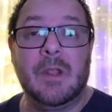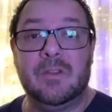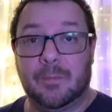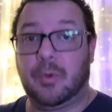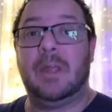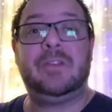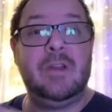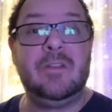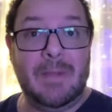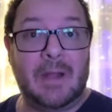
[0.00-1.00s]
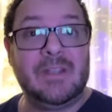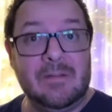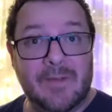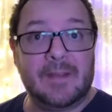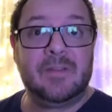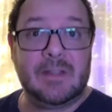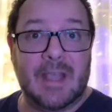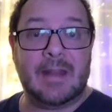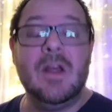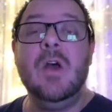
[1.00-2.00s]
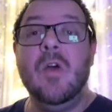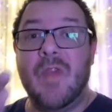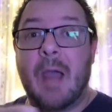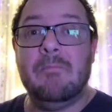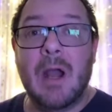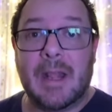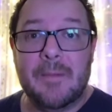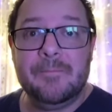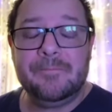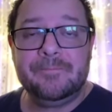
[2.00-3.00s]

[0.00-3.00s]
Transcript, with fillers: because the president's about to investigate that money